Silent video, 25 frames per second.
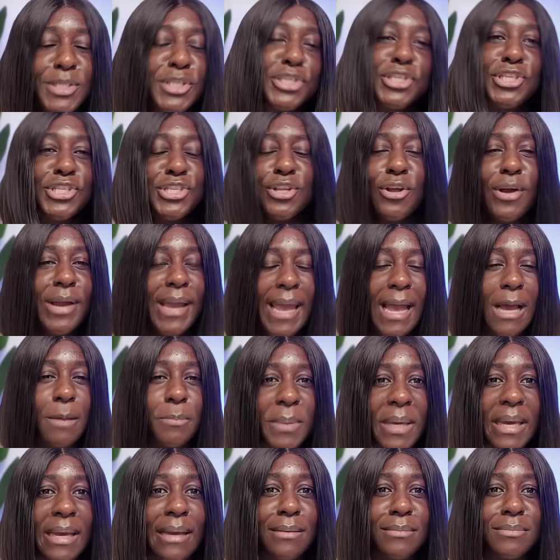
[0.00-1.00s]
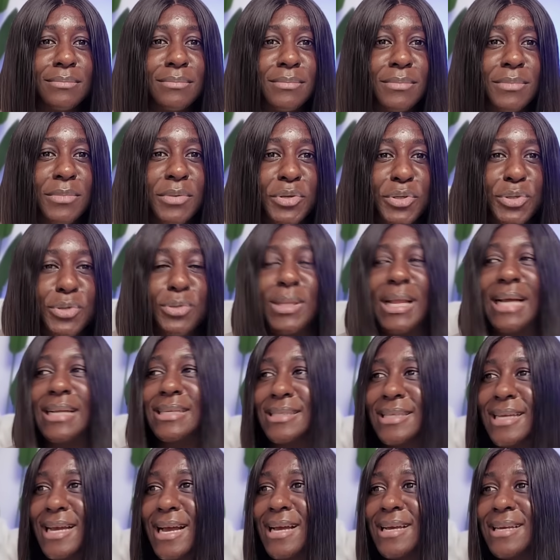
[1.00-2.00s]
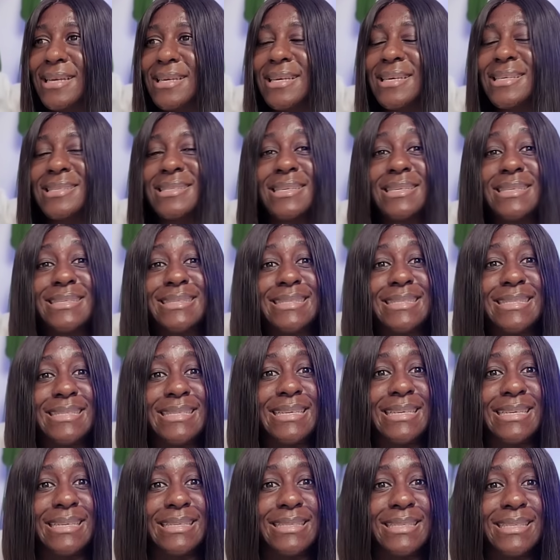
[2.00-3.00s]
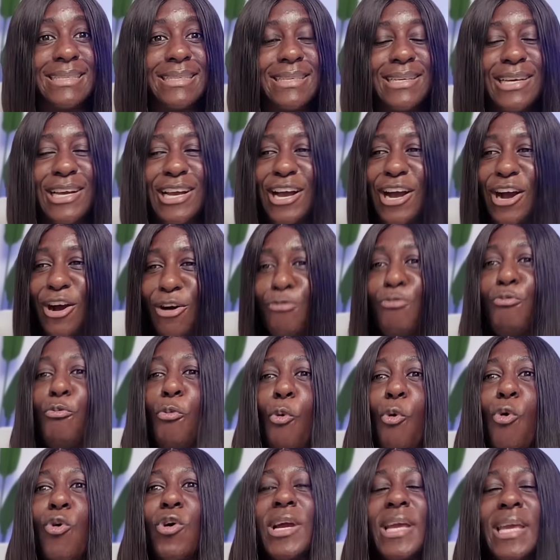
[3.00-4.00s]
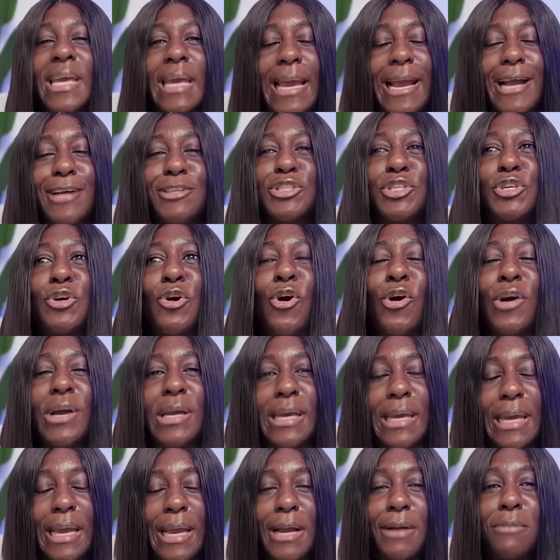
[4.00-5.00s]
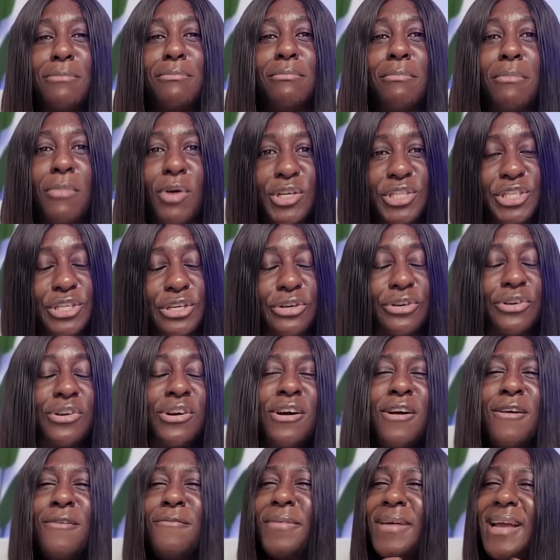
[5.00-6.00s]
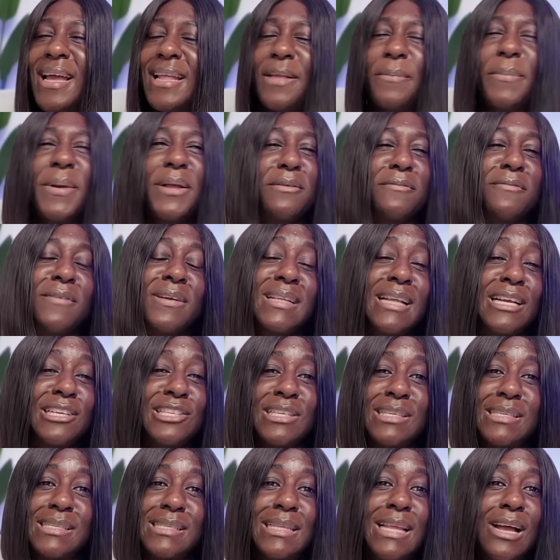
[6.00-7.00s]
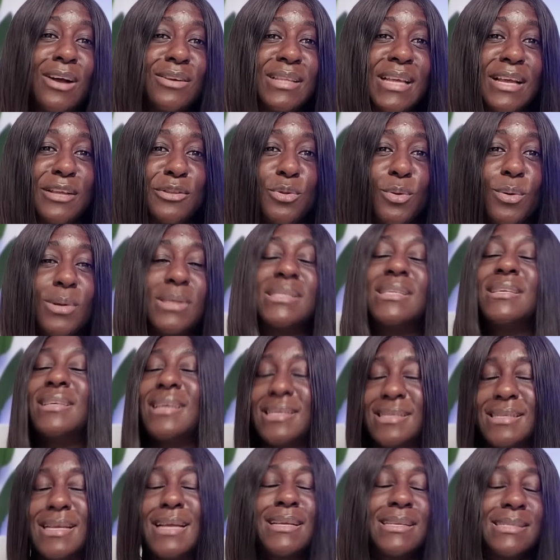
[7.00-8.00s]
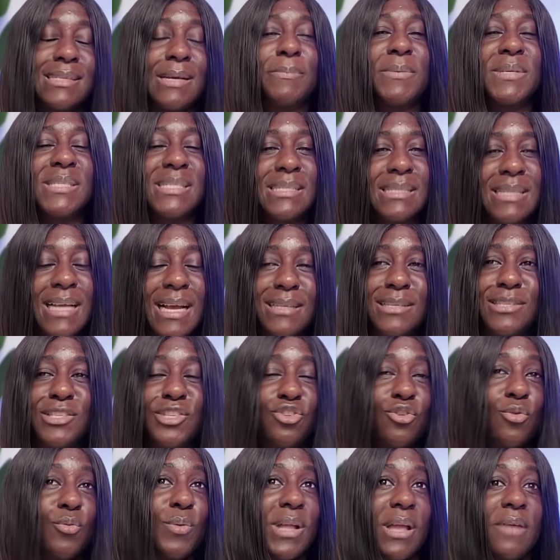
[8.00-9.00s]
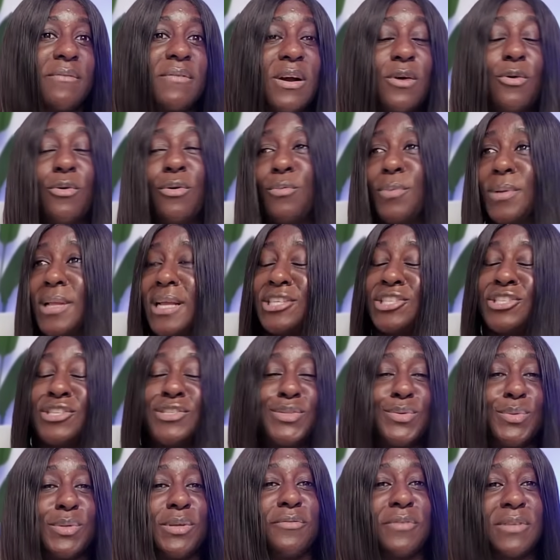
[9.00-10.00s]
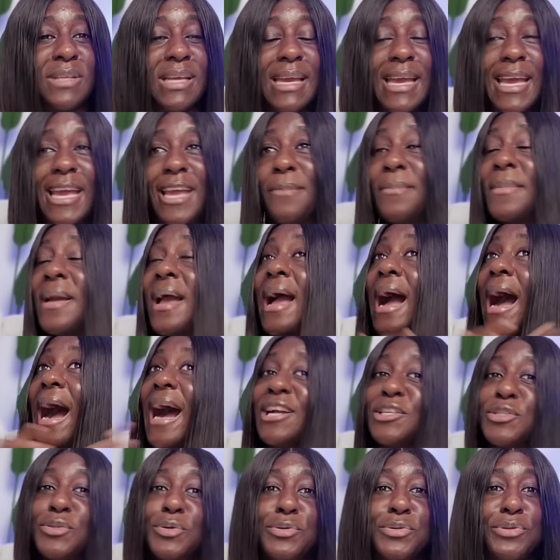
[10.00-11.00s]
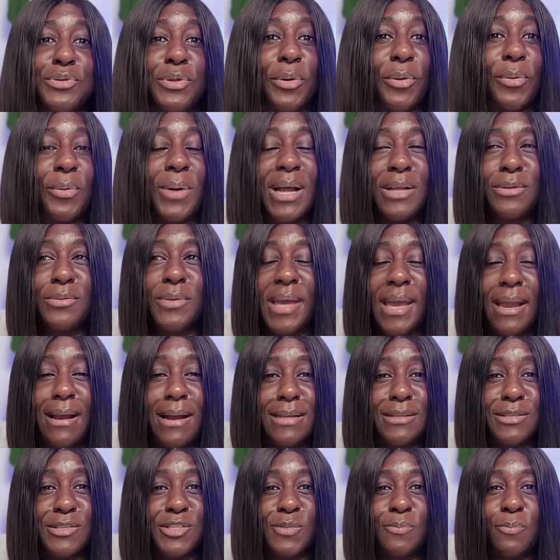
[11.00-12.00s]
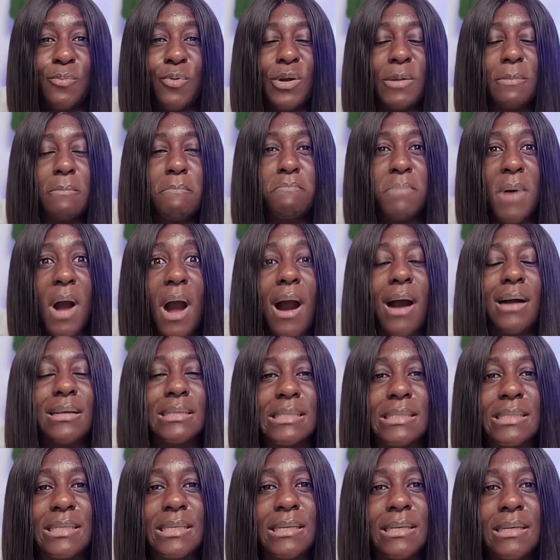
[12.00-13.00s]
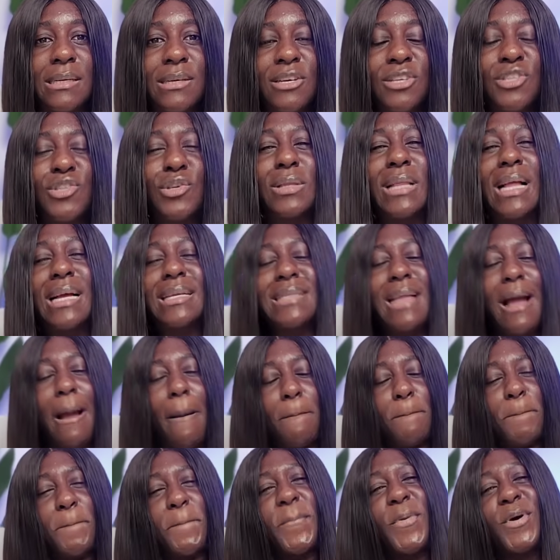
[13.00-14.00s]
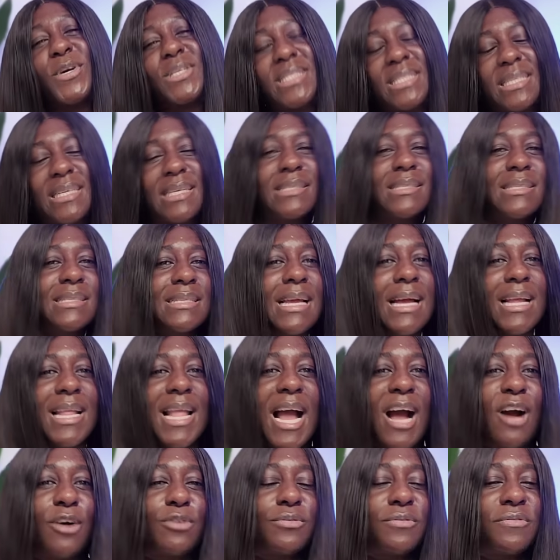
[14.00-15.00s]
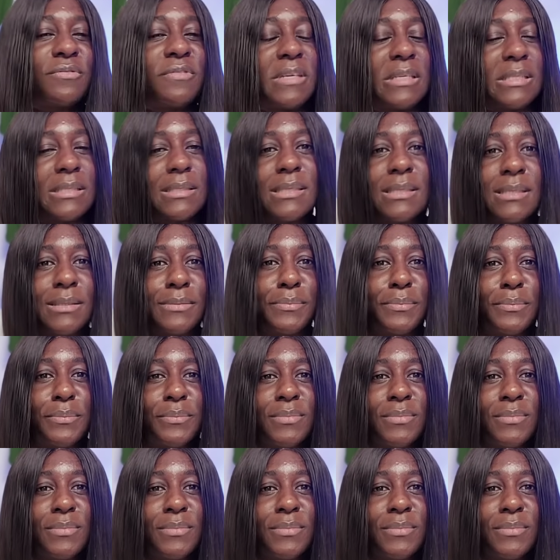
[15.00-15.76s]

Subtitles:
She's not capping. Yolanda is indeed a walking, talking model. Forget about the fact that she's loud and noisy. Yes, that is her personality or whatever, or whether she's doing it for the game. I don't know. I don't care at this point. But Yolanda bodied that outfit.